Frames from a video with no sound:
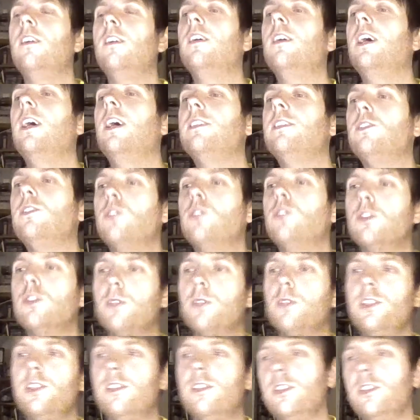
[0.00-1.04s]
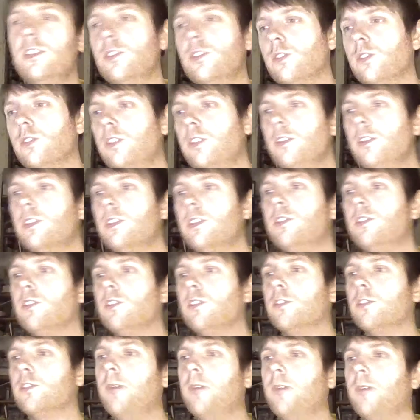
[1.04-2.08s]
Is it George Washington, George Lucas,
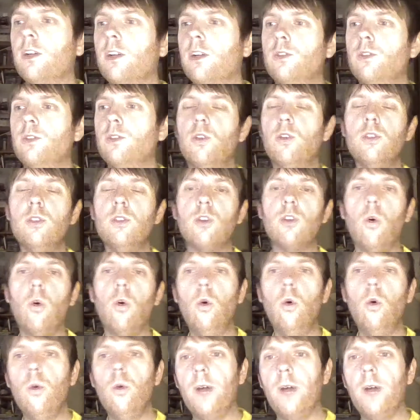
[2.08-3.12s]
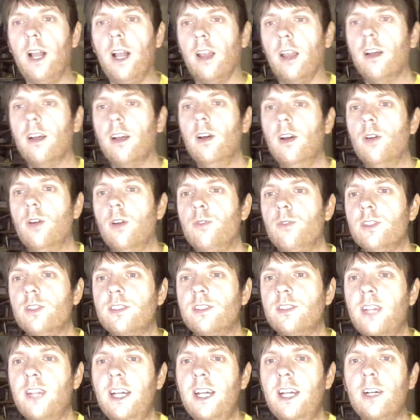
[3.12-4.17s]
George Michael, or George Orwell? For
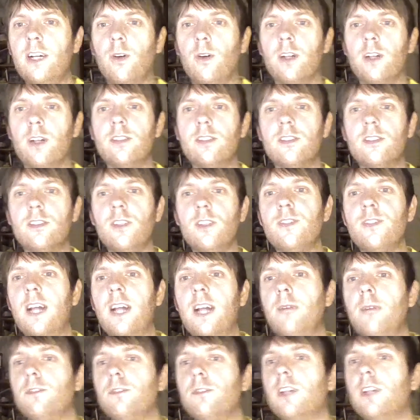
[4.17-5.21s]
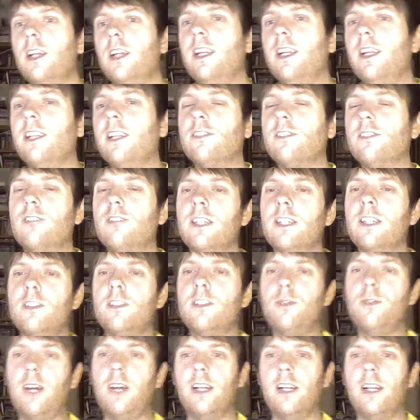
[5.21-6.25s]
sale, a stuffed hamster and an extractor
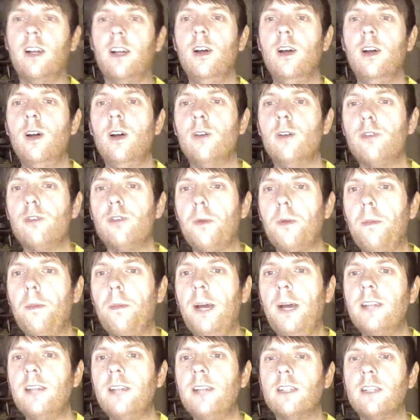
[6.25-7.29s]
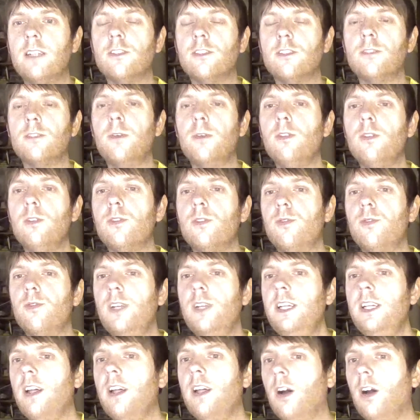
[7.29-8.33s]
fan from a pet and
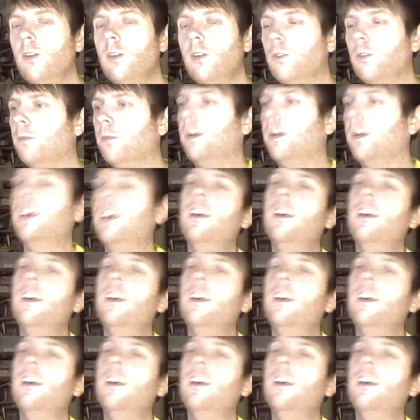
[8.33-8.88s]
smoke-free home.